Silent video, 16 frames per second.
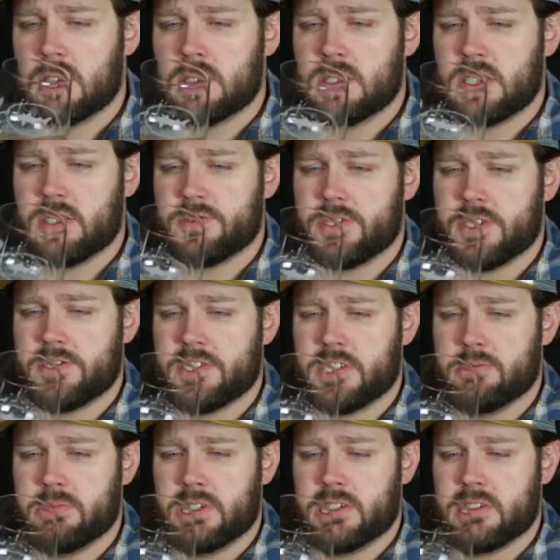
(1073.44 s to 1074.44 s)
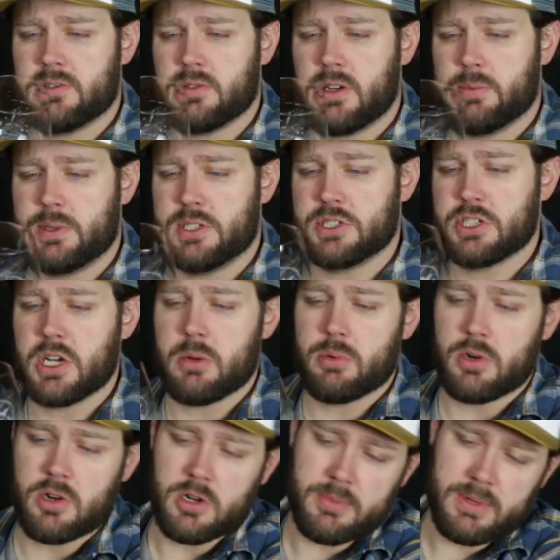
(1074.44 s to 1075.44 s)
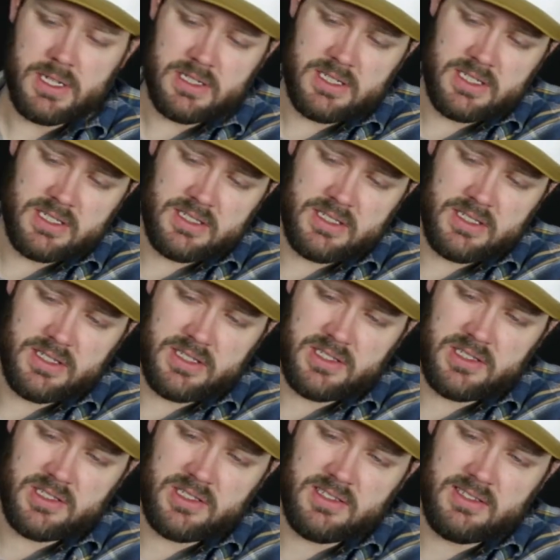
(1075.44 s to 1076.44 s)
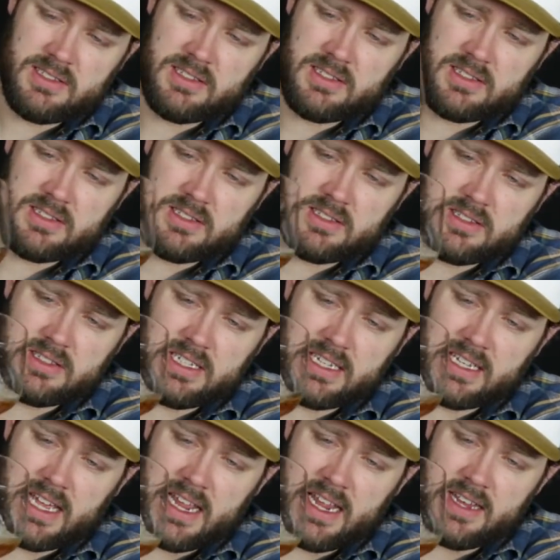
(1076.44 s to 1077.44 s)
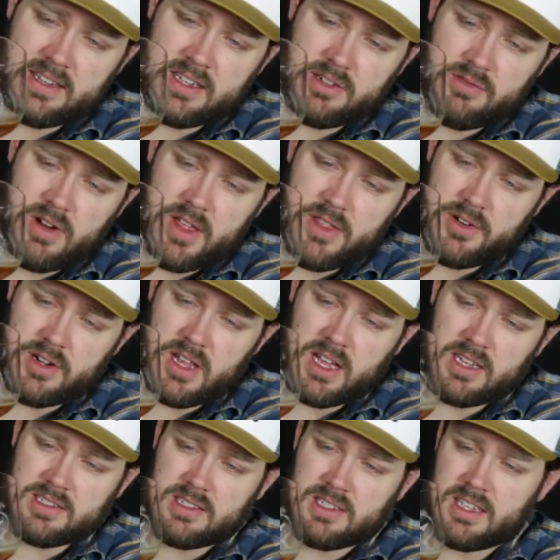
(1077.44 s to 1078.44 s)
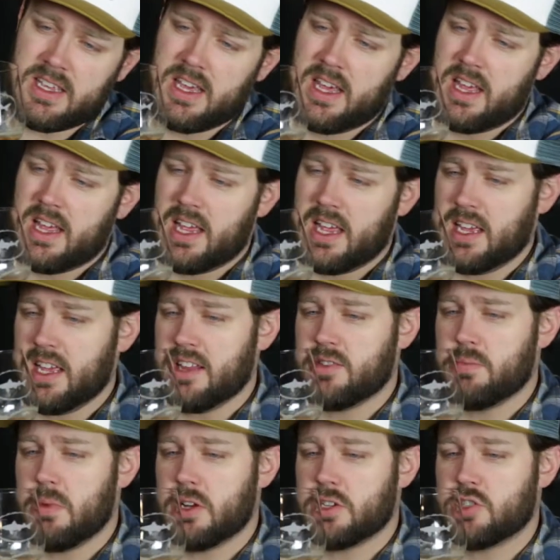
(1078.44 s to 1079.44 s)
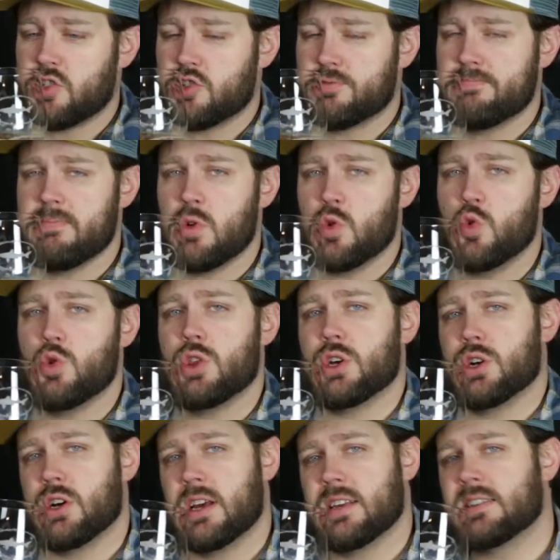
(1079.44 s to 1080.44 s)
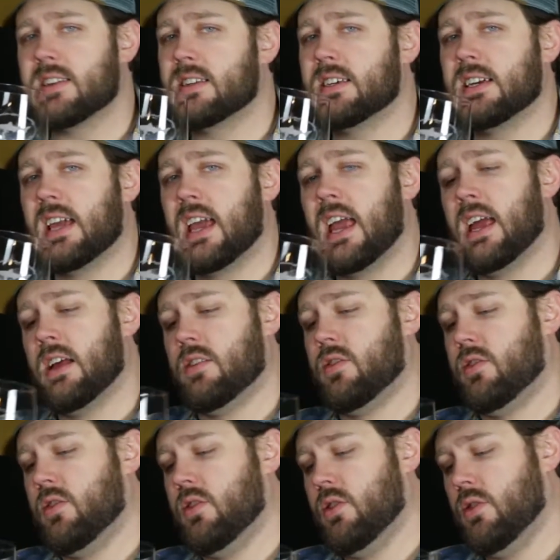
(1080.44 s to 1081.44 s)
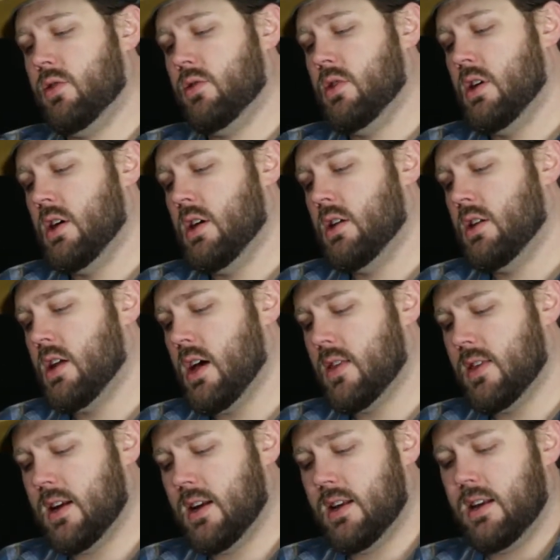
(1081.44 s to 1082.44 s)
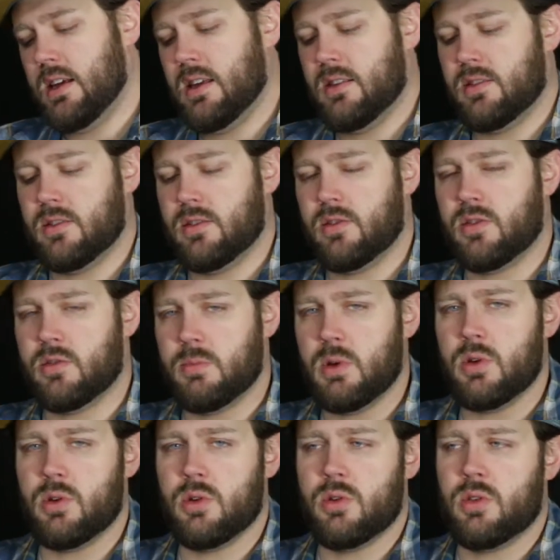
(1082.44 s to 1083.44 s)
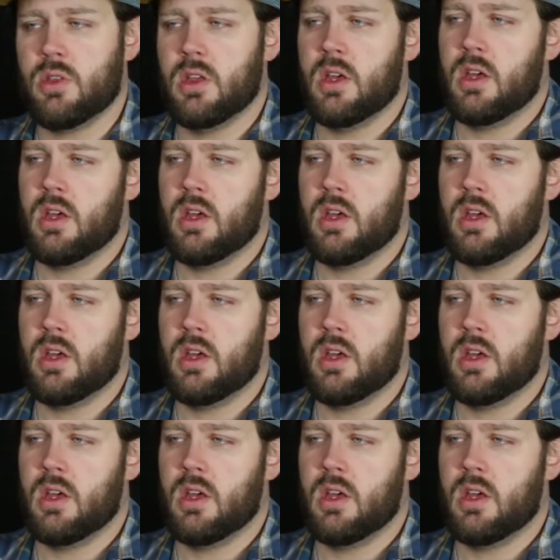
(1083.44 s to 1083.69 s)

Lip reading: 10-15 minutes and I've been jabbering on about this, and it's decanting rather nicely. It gets much smoother as it decants too. Not that it isn't smooth,